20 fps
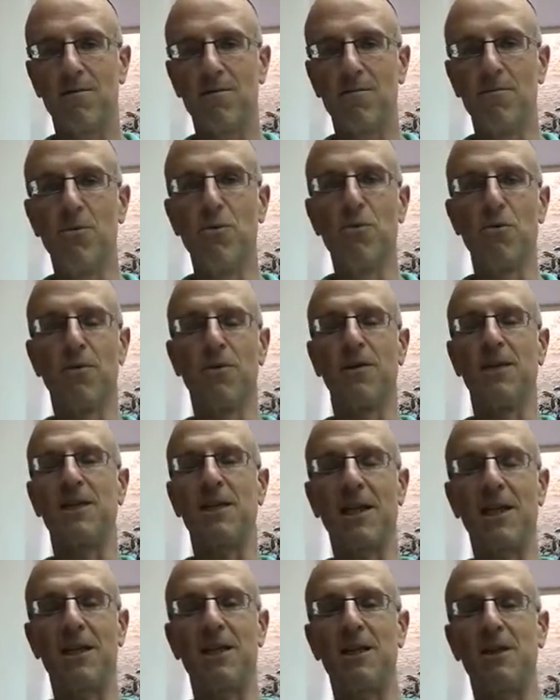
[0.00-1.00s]
move and
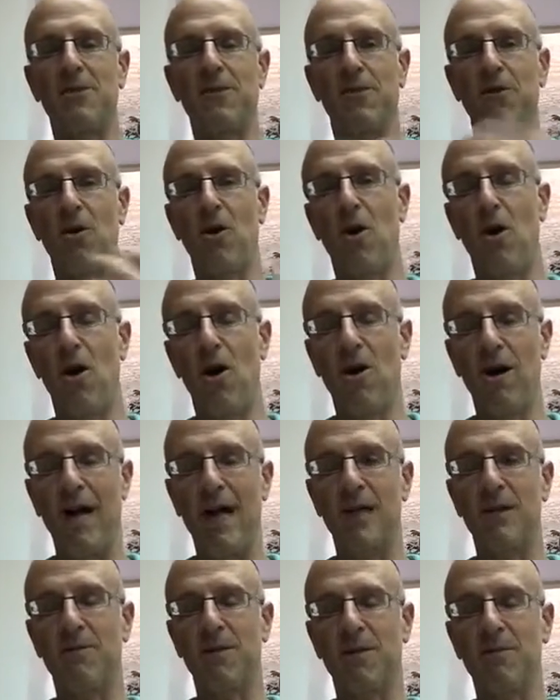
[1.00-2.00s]
say this is for all
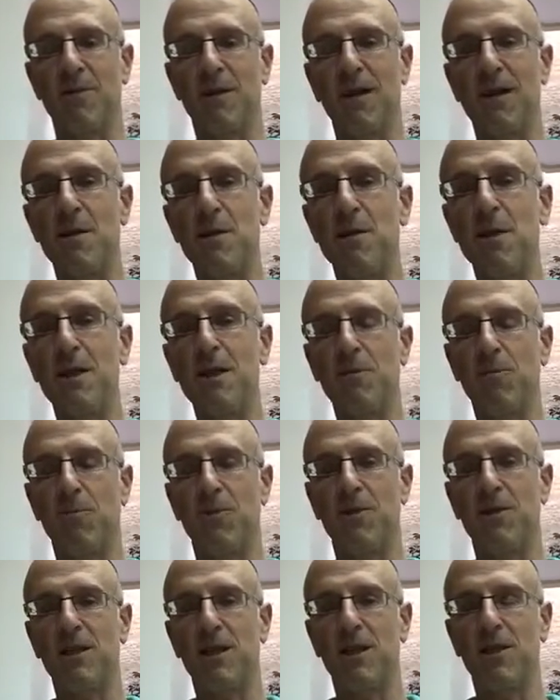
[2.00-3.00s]
aspects, but in this
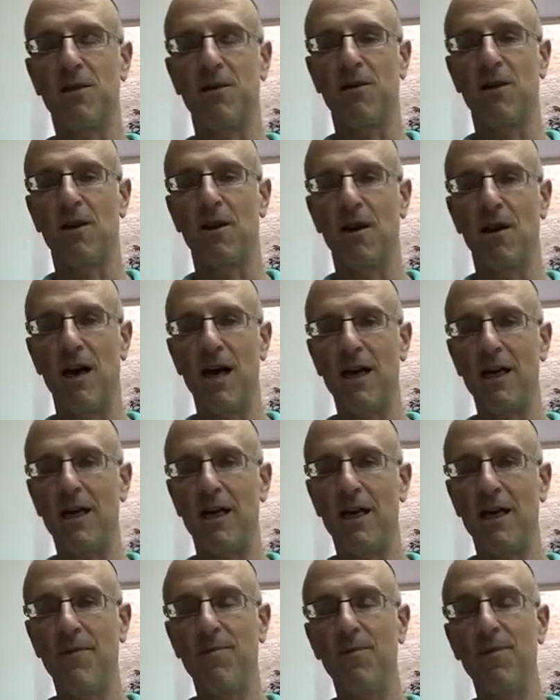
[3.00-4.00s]
particular
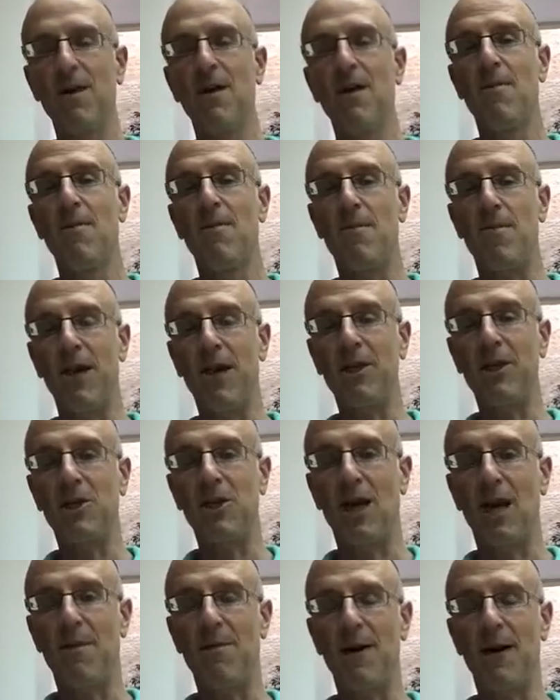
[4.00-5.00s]
halacha, Beit
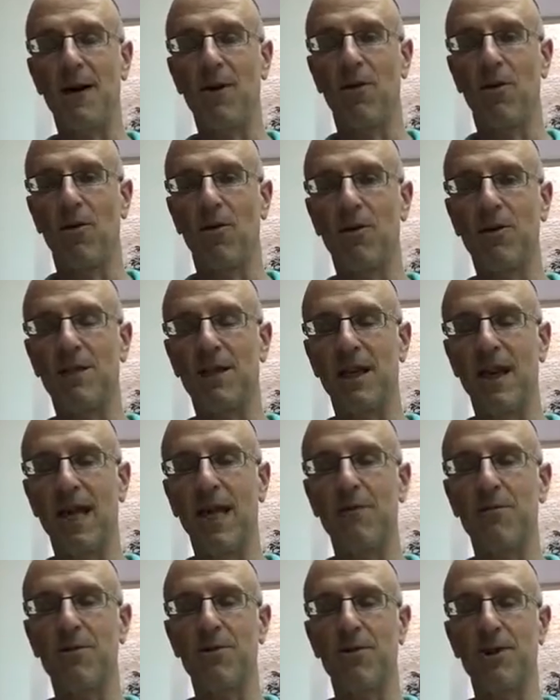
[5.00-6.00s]
Shammai holds that
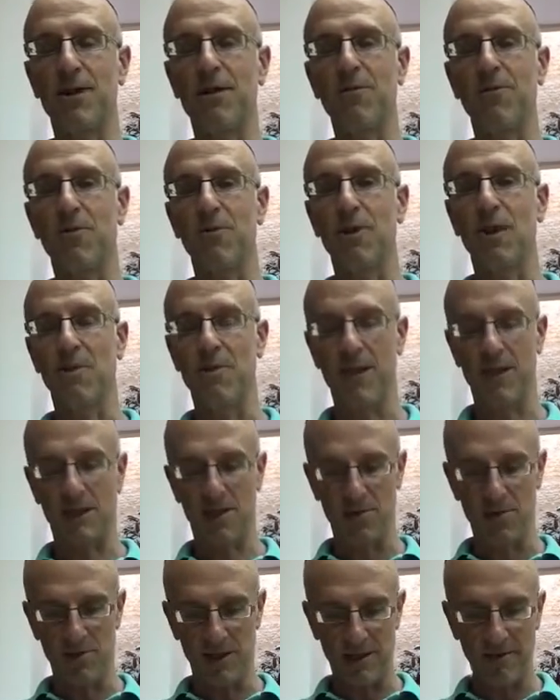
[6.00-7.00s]
erusin really makes
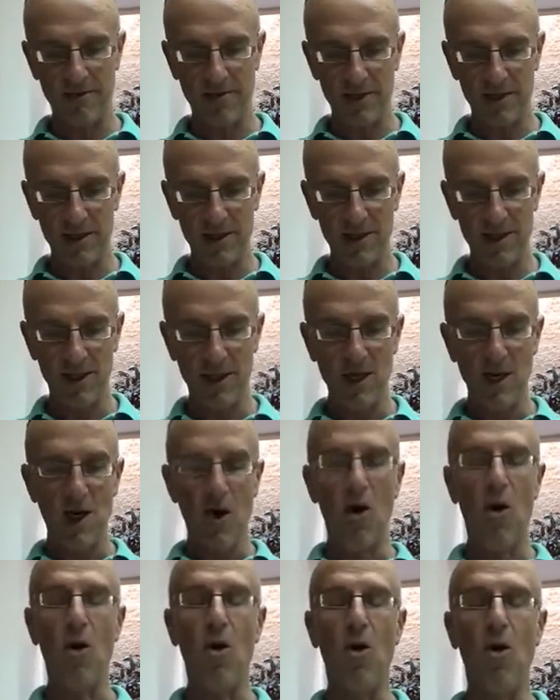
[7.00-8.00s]
no difference.
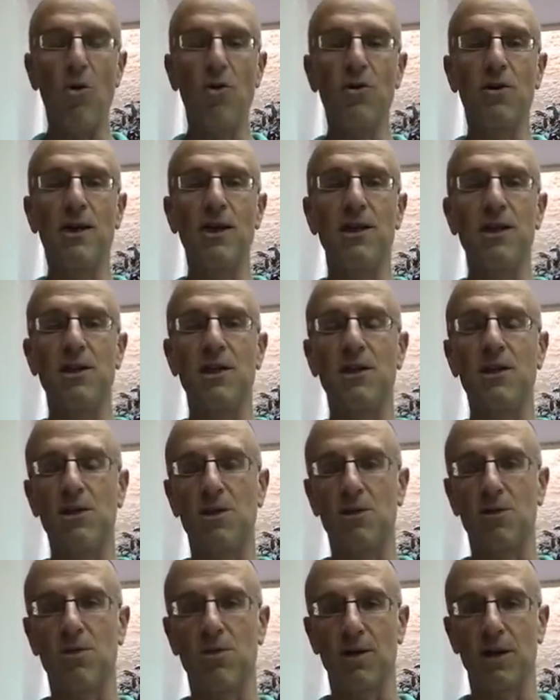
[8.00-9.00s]
Only
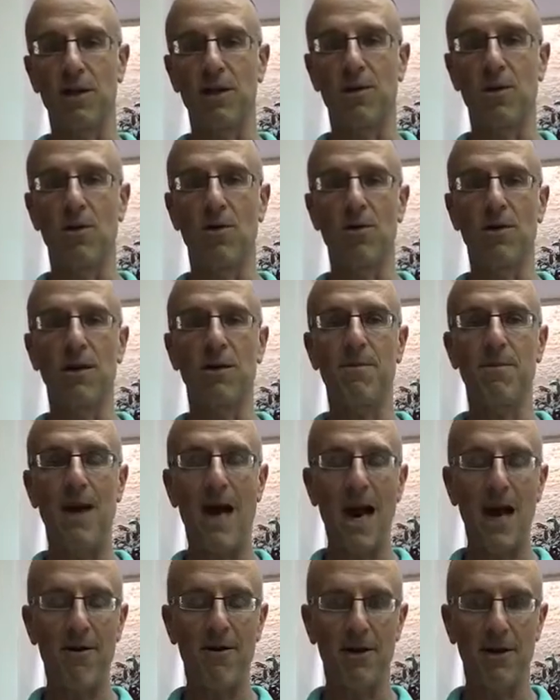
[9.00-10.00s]
nisuin, only
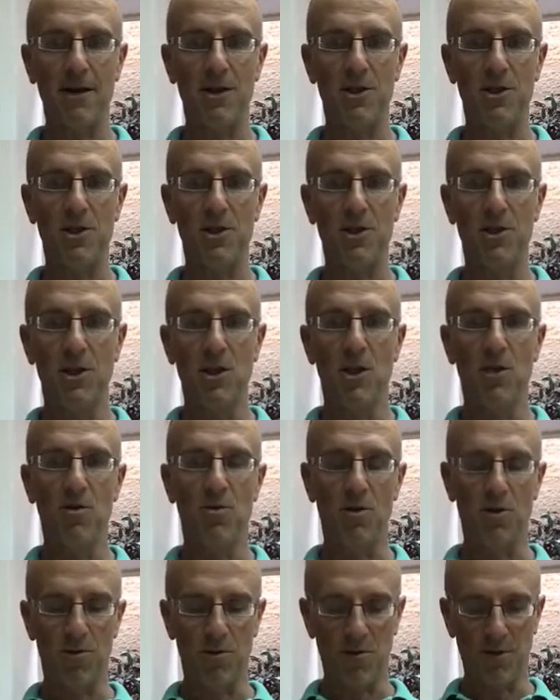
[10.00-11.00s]
marriage,
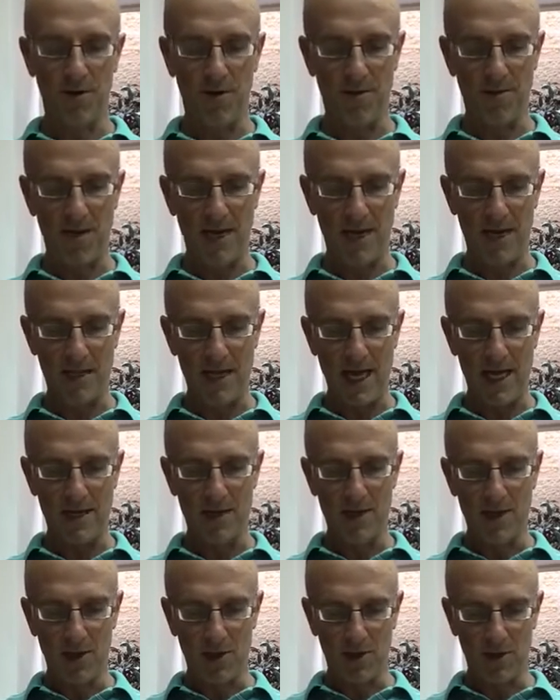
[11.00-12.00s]
would really make
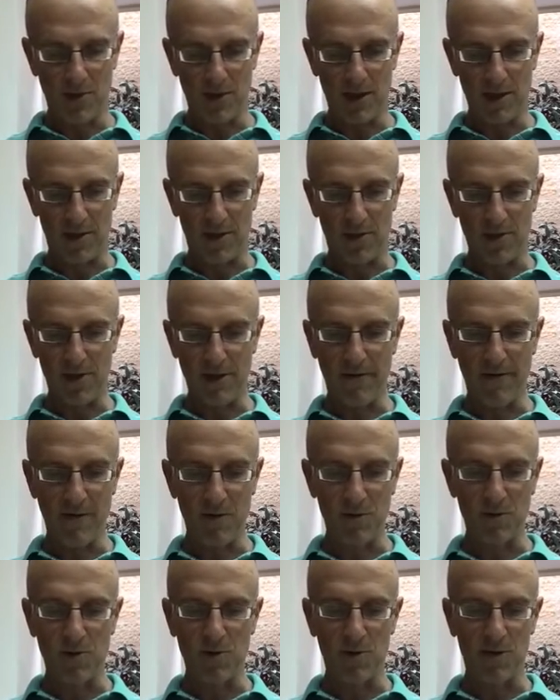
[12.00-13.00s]
that critical
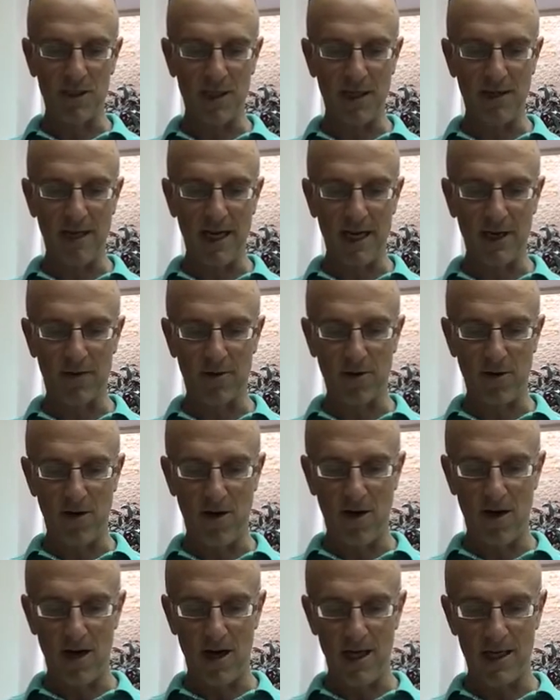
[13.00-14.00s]
difference, which we say later
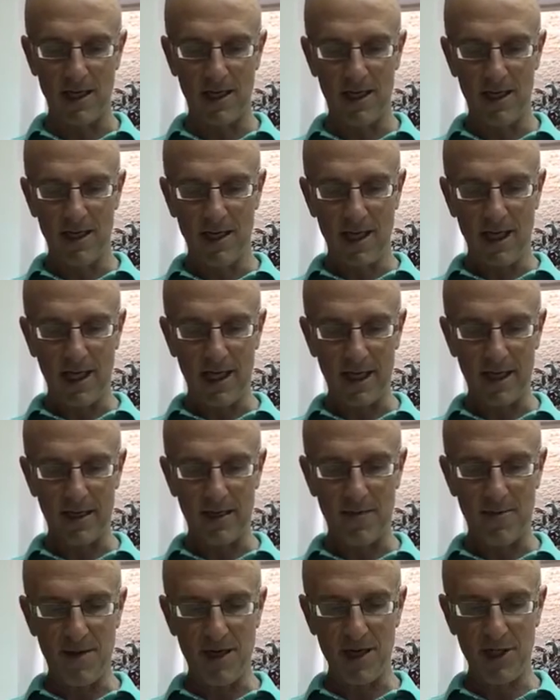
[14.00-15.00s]
on
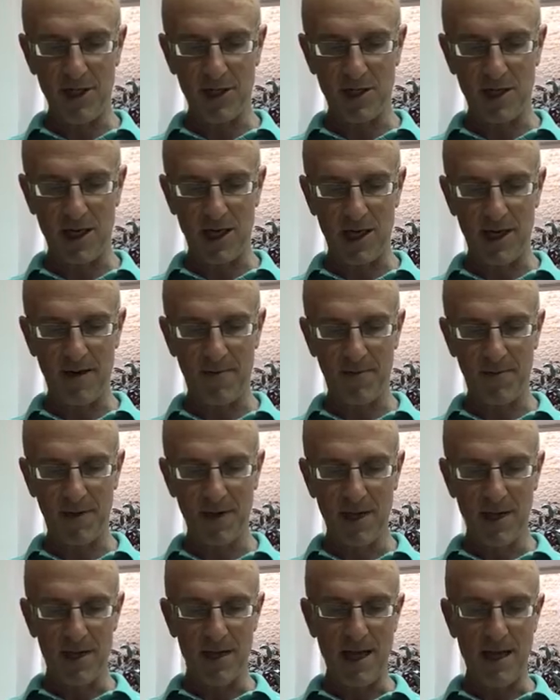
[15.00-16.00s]
in the Mishnah,
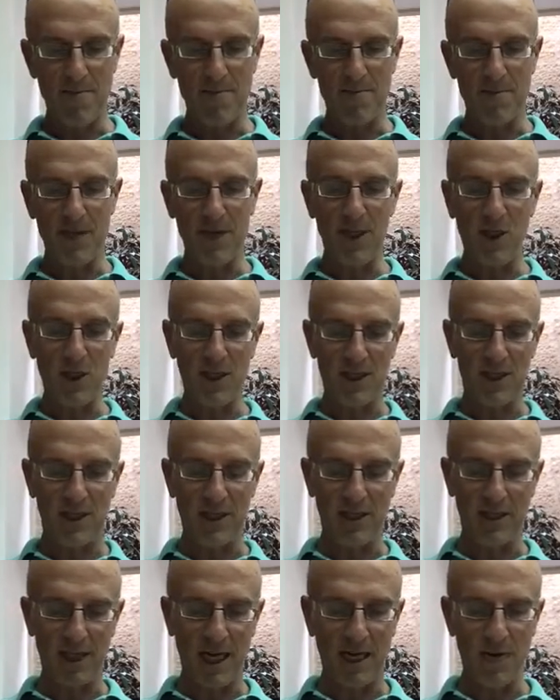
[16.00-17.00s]
that misha
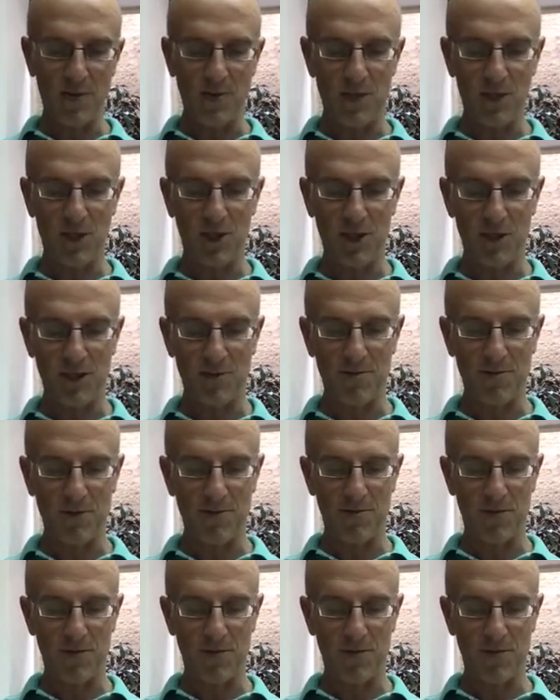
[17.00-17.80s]
niseit, once she's